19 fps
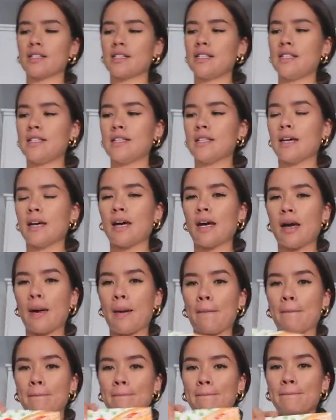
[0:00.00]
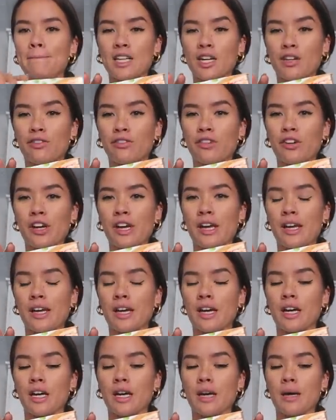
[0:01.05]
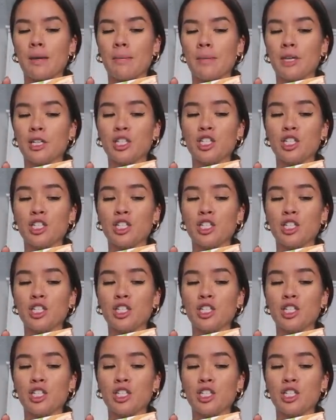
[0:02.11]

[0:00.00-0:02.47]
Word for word: some dairy-free um,